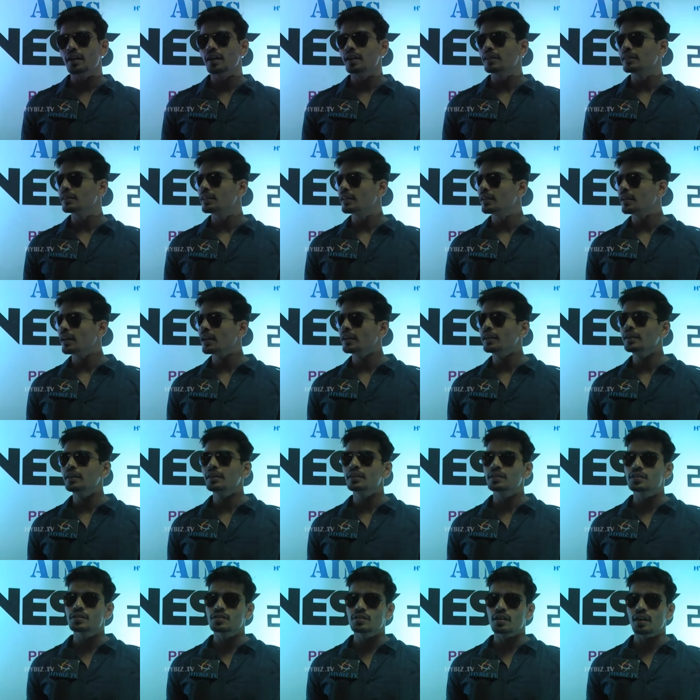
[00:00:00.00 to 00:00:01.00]
and then I
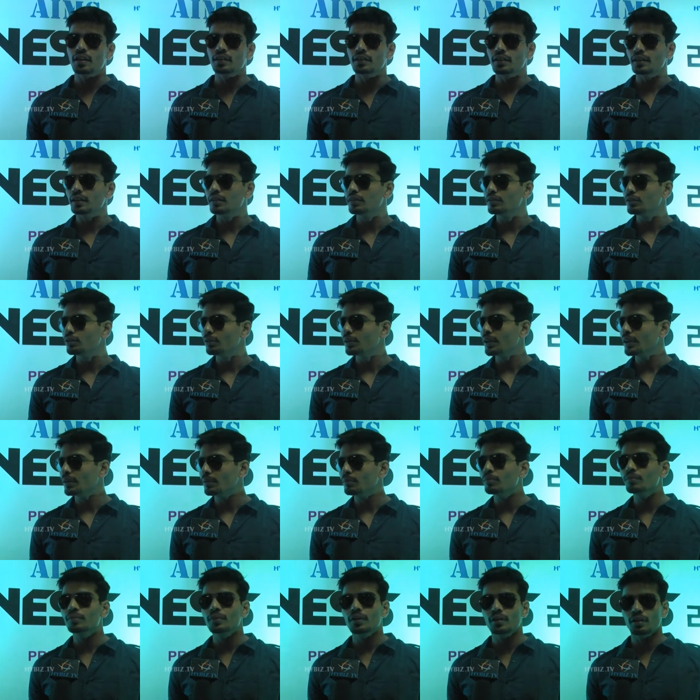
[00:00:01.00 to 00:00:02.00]
started
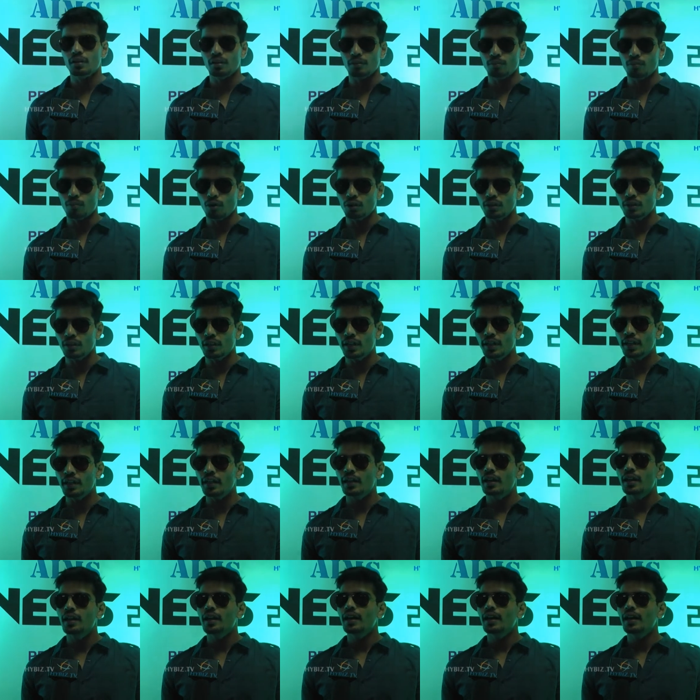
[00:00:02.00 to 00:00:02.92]
doing uh, modeling.